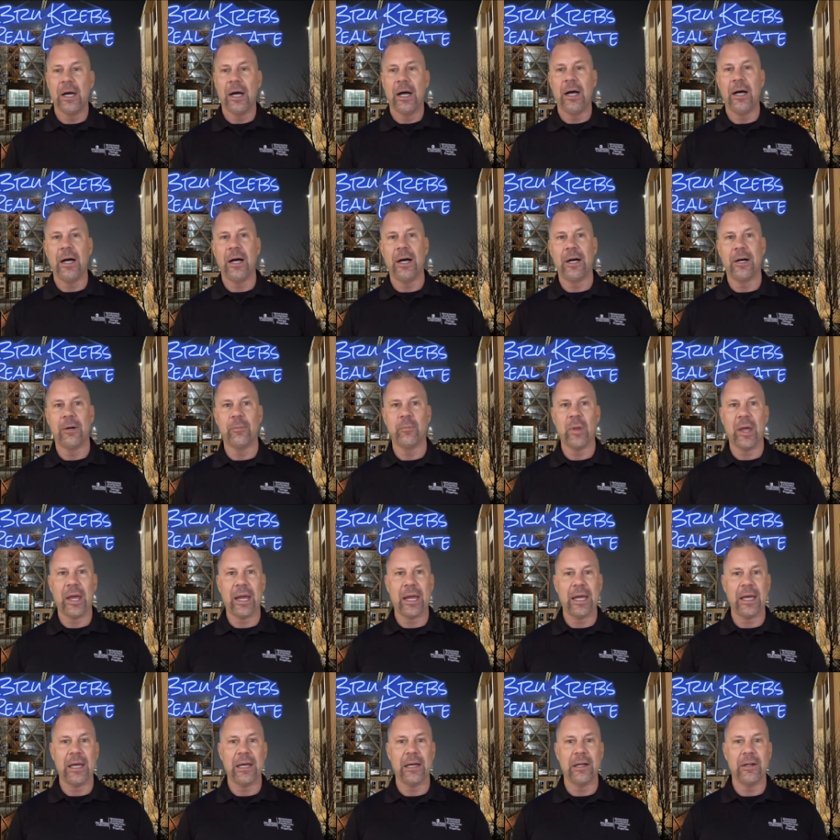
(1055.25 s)
um,
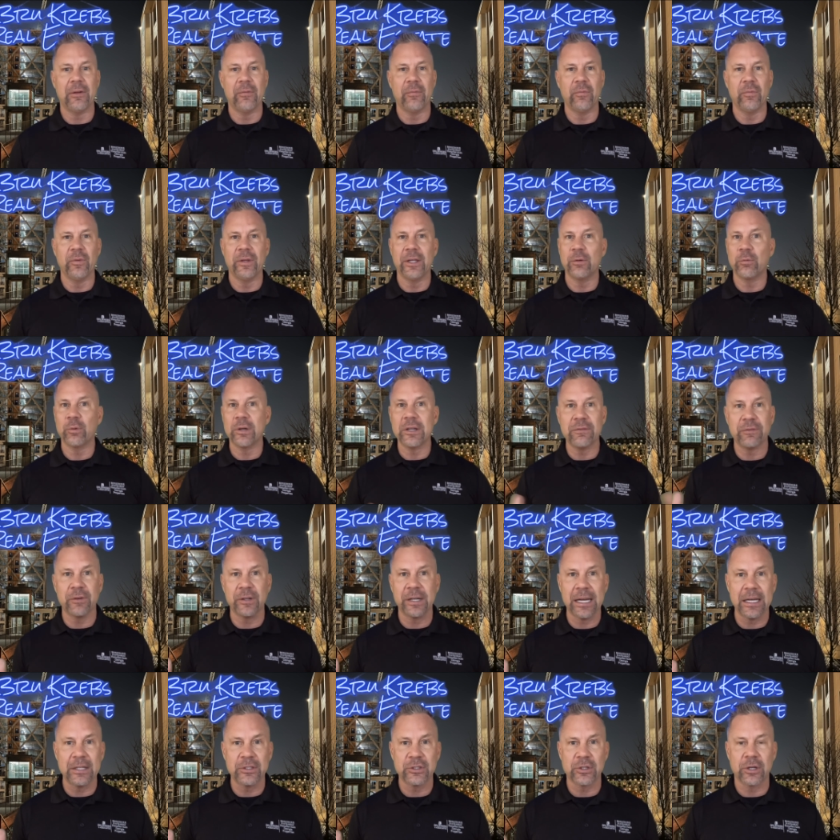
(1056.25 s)
and then
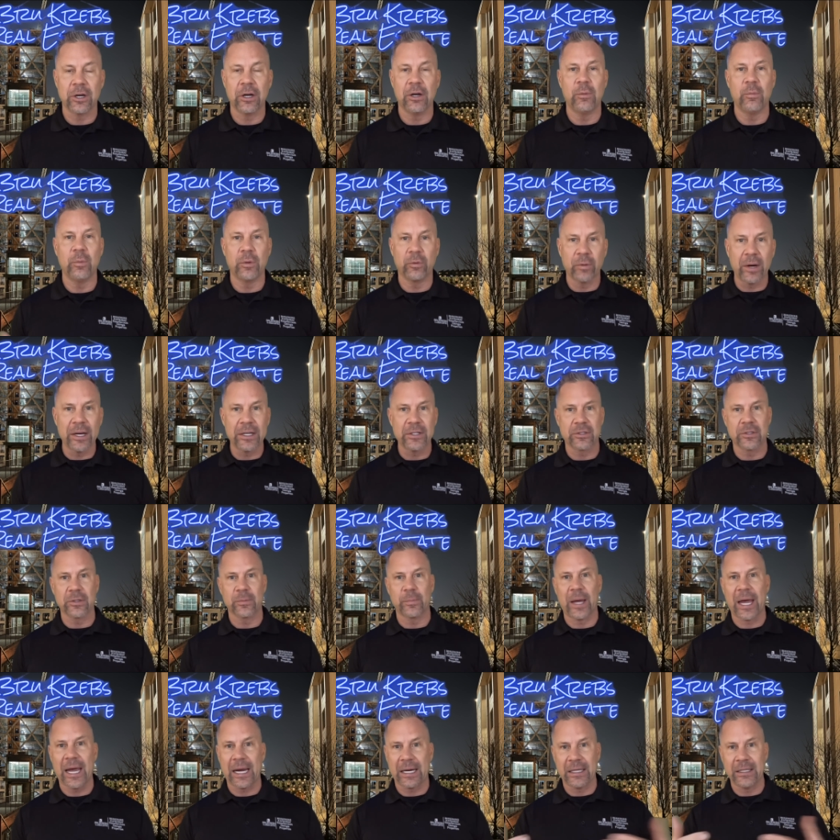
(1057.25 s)
refinance your home when rates are
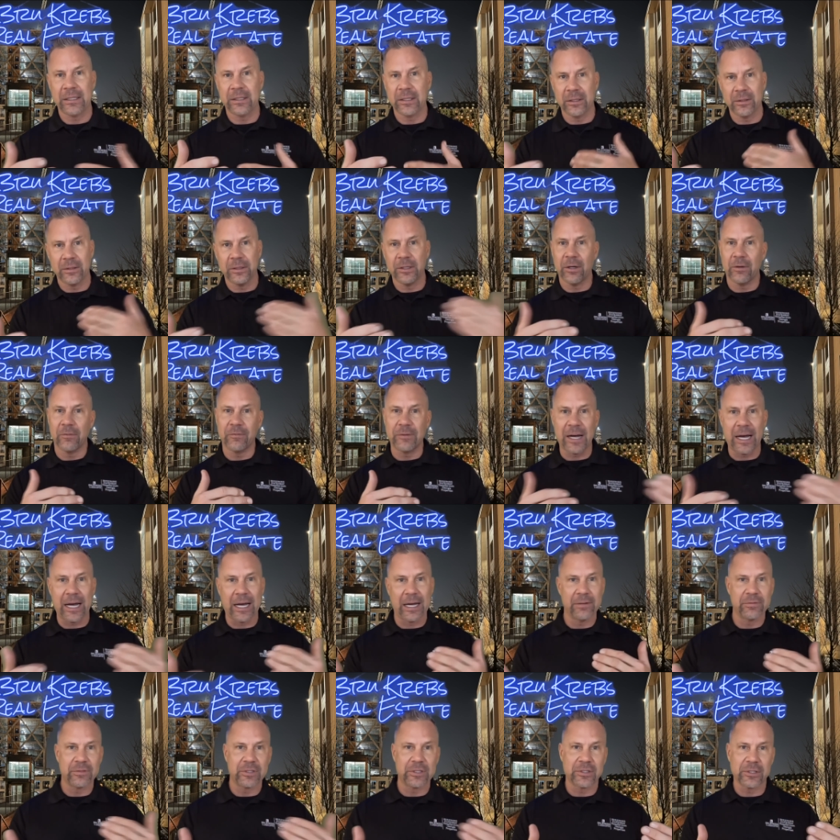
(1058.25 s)
back in the, you know,
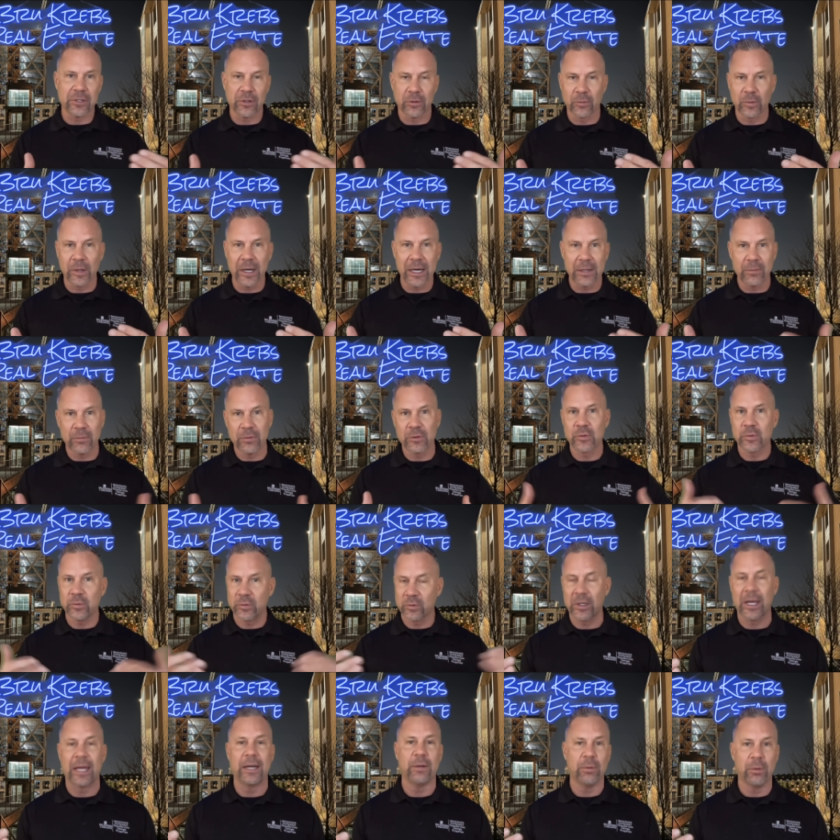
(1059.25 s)
fives and so rate, which
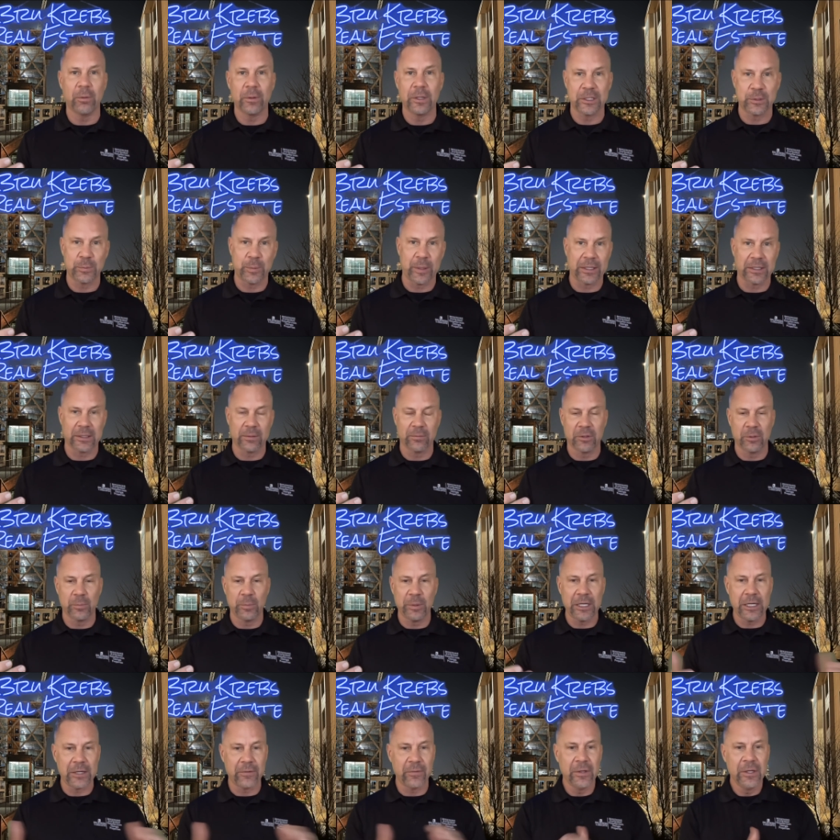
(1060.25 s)
was kind of what we expect them to
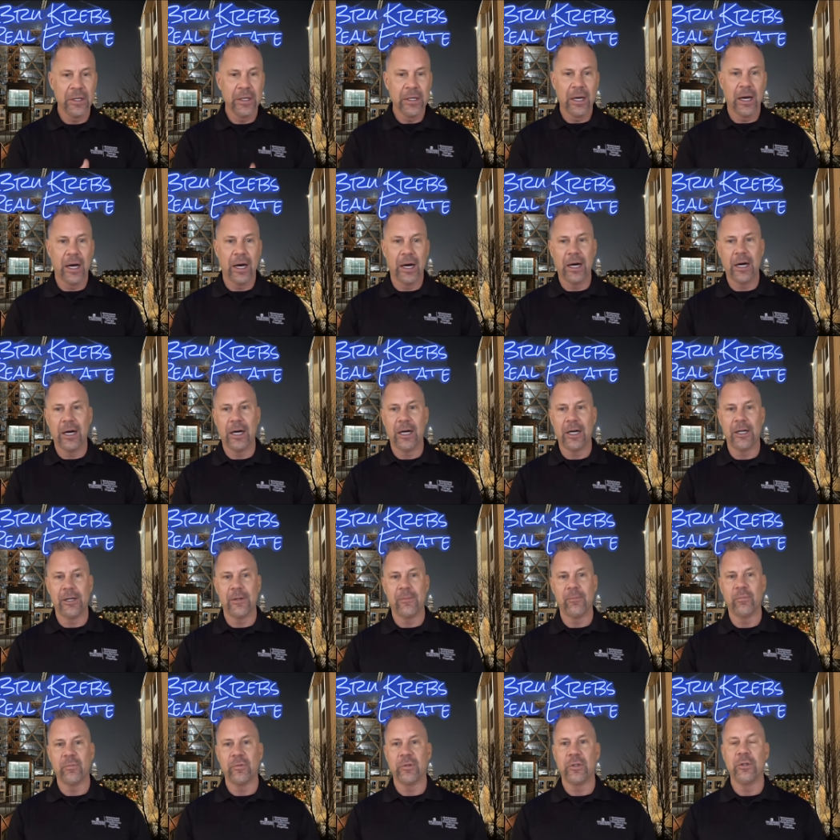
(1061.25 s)
be.
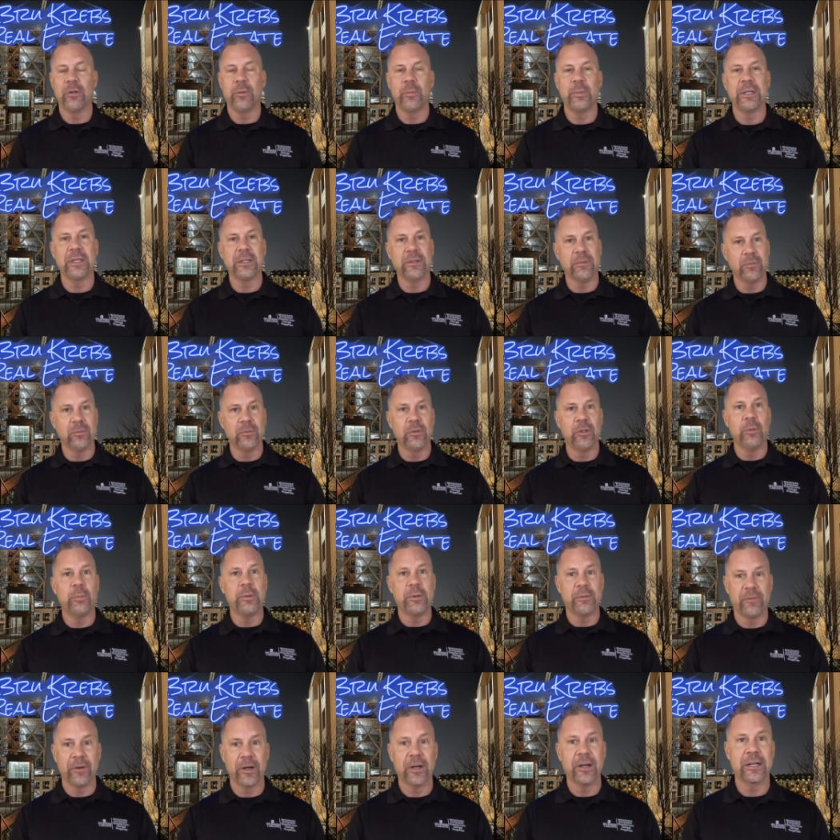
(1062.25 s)
Um, you'll be you'll
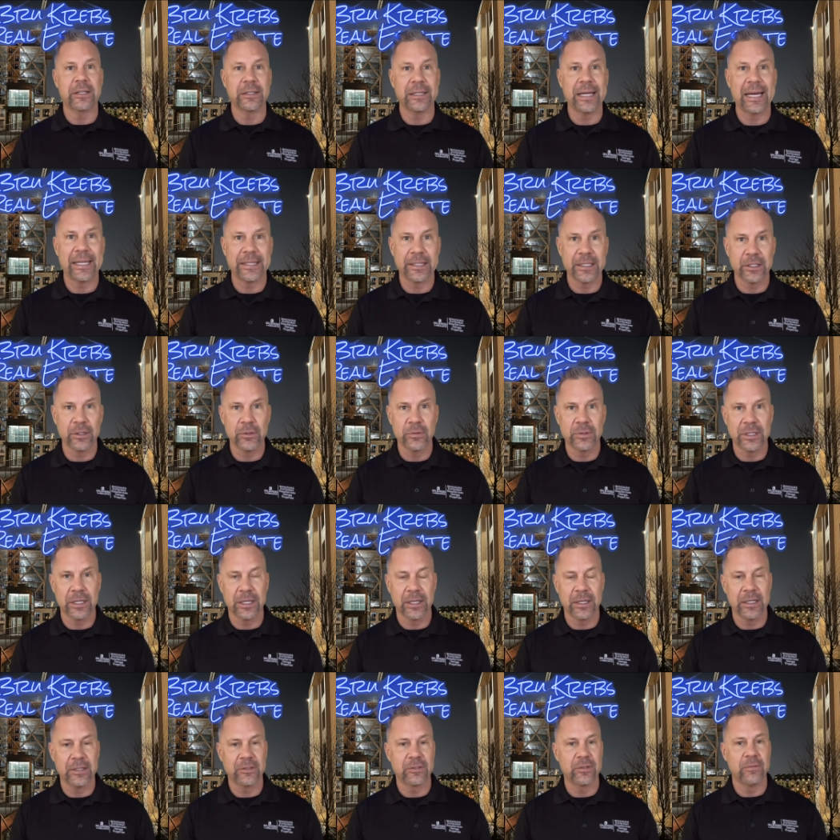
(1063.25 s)
be very glad that you
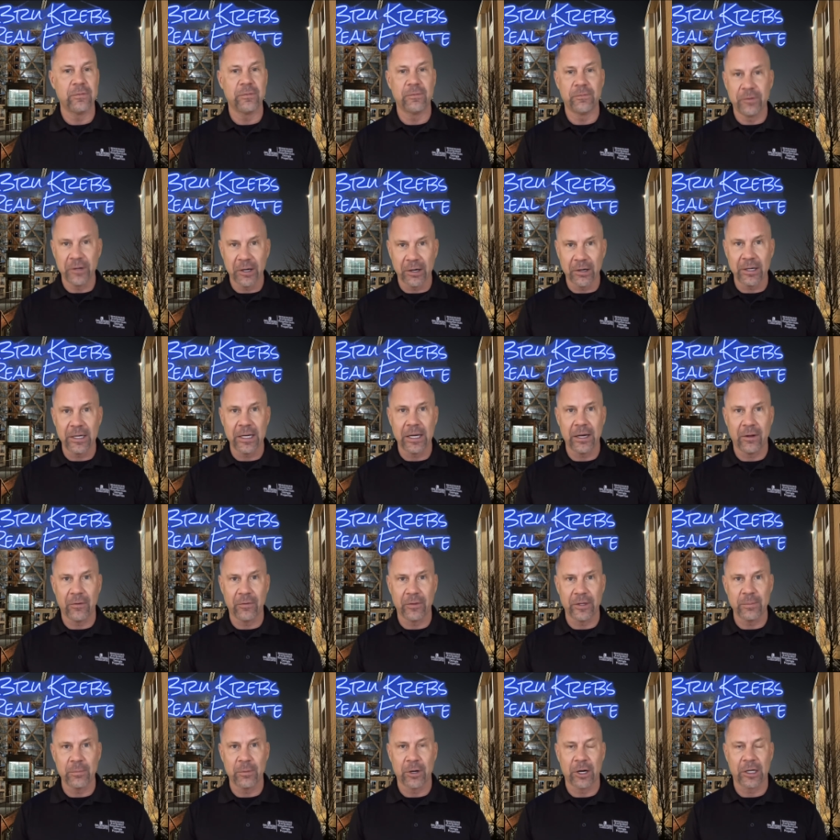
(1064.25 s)
did. It's a very
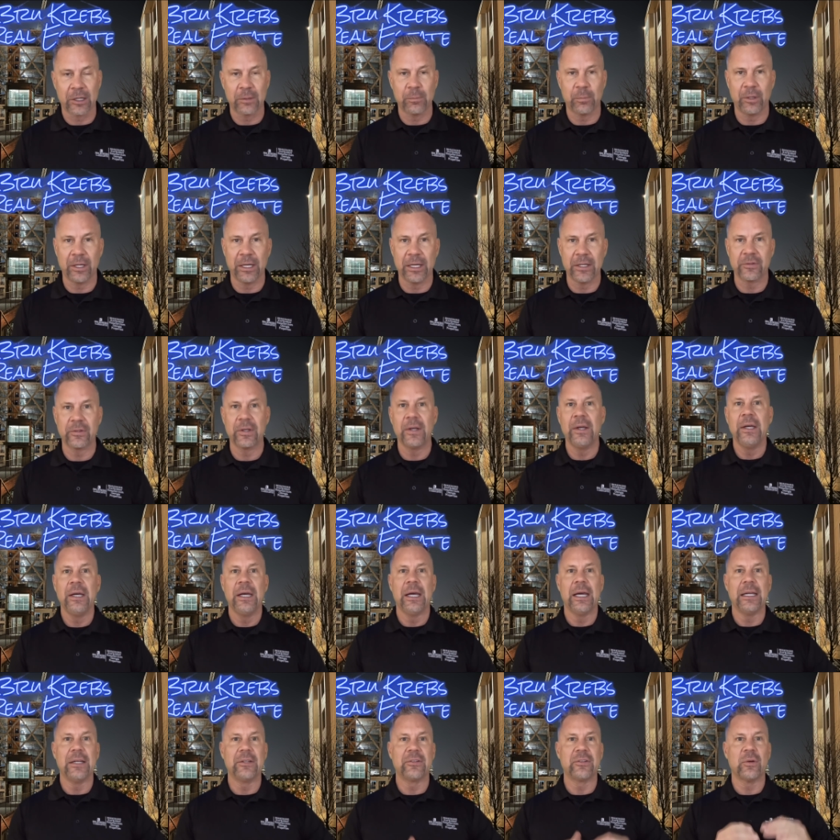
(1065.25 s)
healthy marketplace.
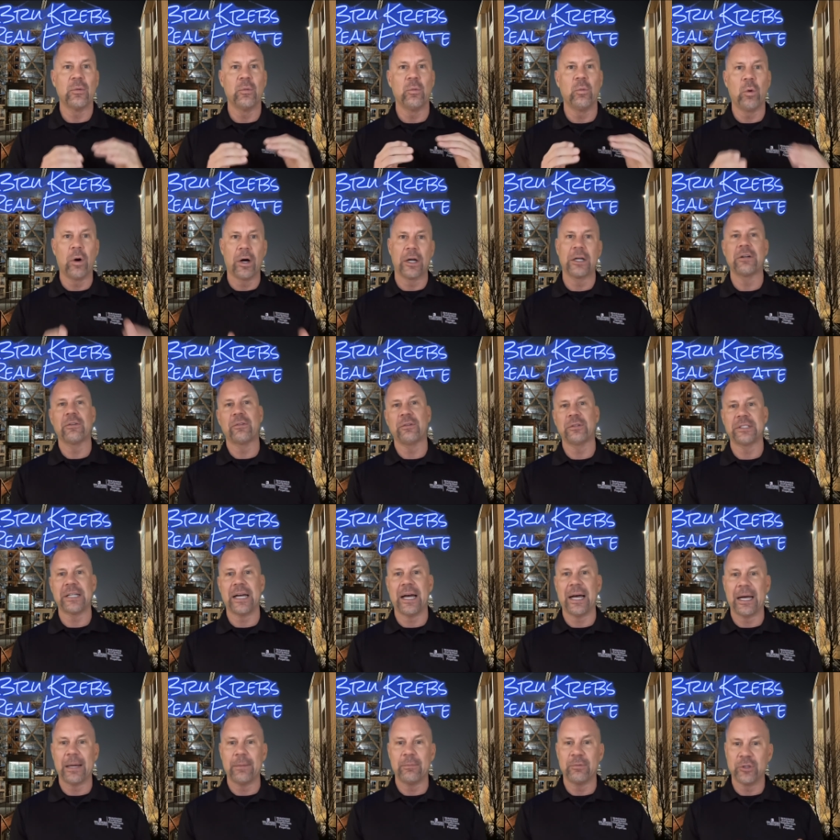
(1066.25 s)
It is a wonderful
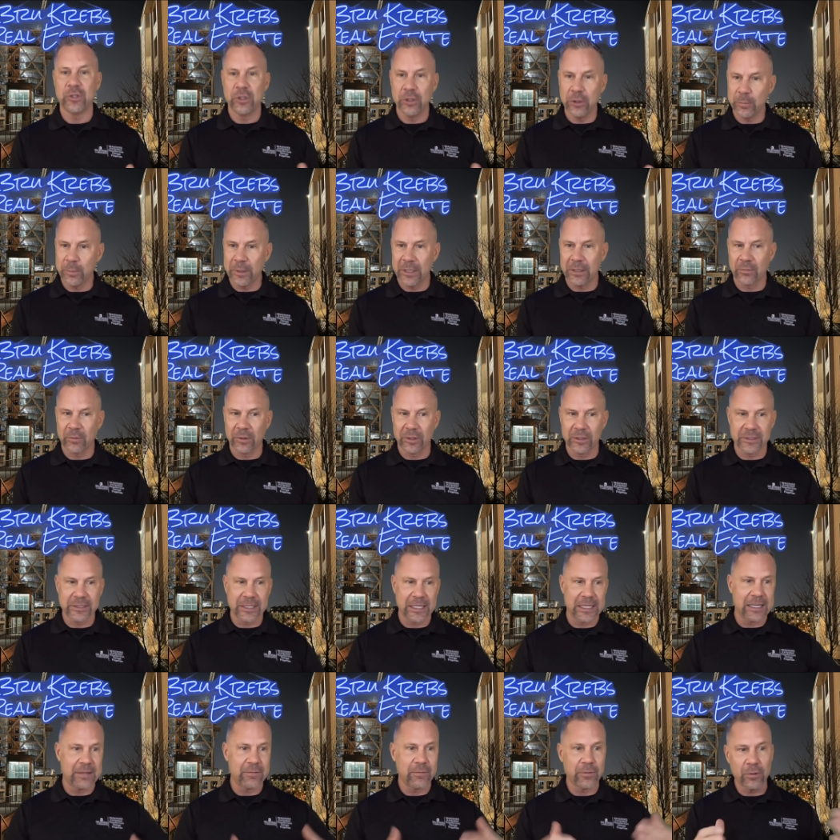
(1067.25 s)
time to be in real
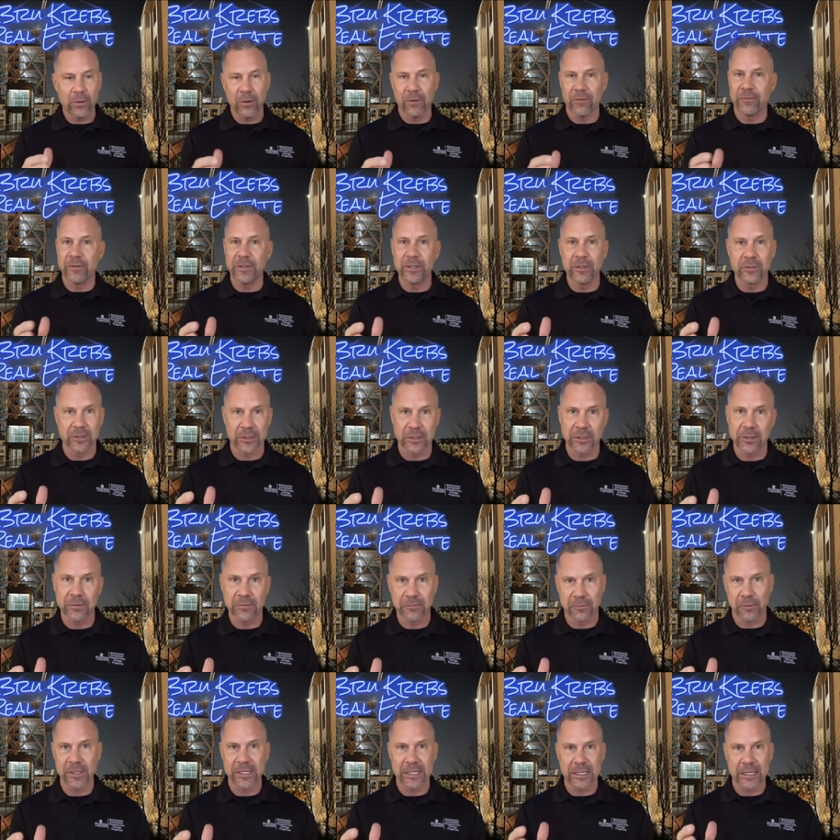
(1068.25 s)
estate, even though it feels a little
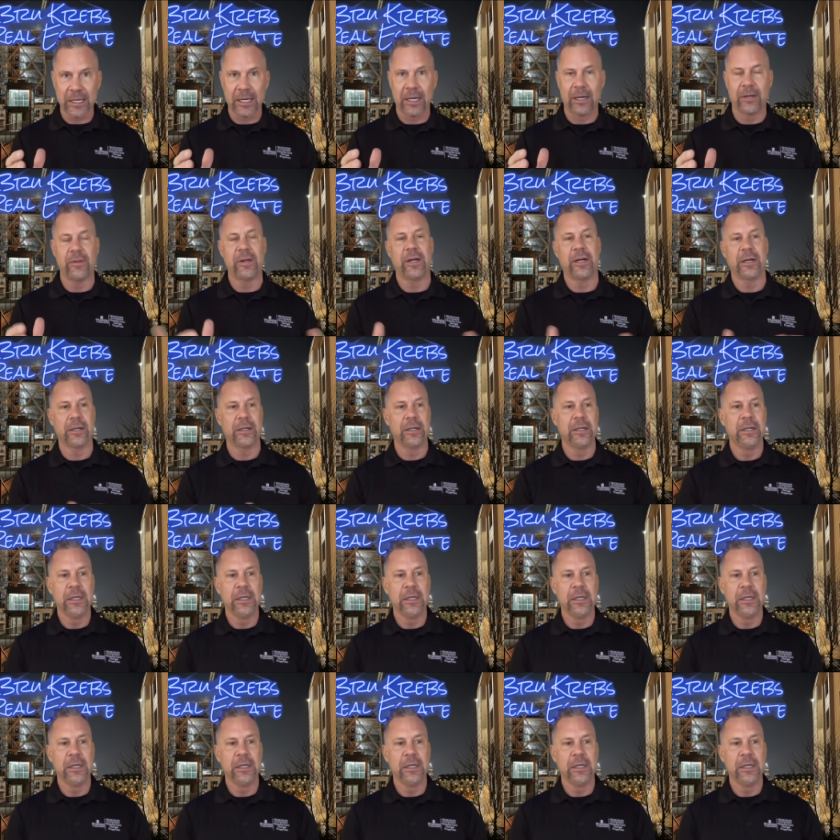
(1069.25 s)
freaky out there.